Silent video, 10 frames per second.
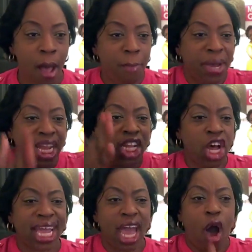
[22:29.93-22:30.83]
but
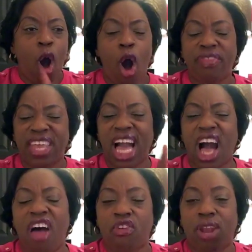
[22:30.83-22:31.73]
look at all the
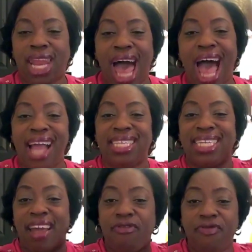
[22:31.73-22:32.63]
other lives
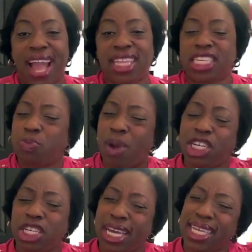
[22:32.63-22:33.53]
they affect,
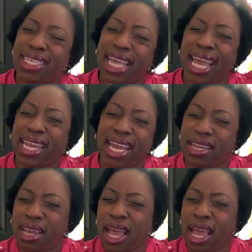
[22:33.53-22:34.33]
especially in